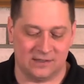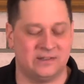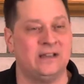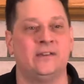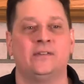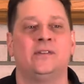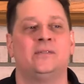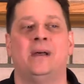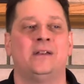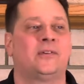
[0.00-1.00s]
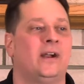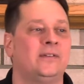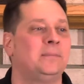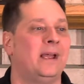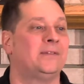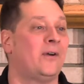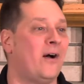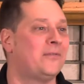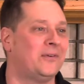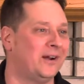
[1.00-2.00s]
Jesus is my trespass
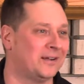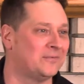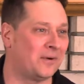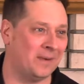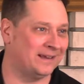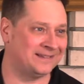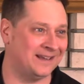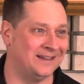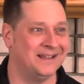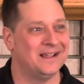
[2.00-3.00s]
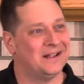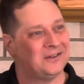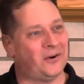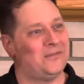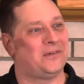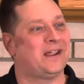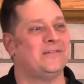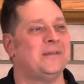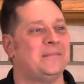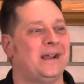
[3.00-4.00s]
offering for my sin. Lord,
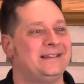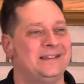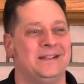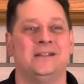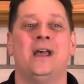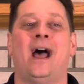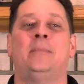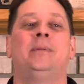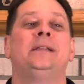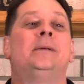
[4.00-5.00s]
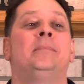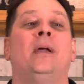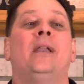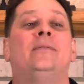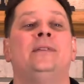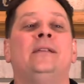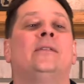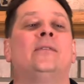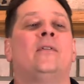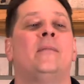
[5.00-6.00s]
forgive me my sin. I plead the blood of
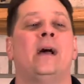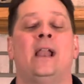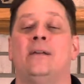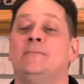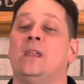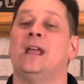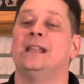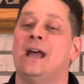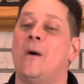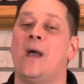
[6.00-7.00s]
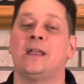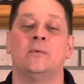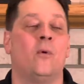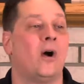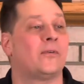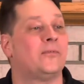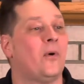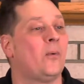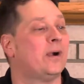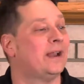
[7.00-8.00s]
Jesus over my life. Now I can walk
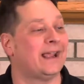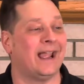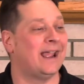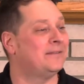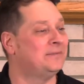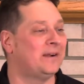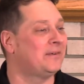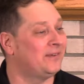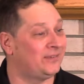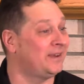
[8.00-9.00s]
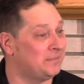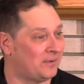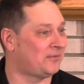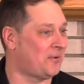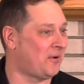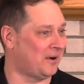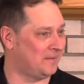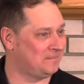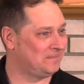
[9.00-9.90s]
forward like I have never sinned before.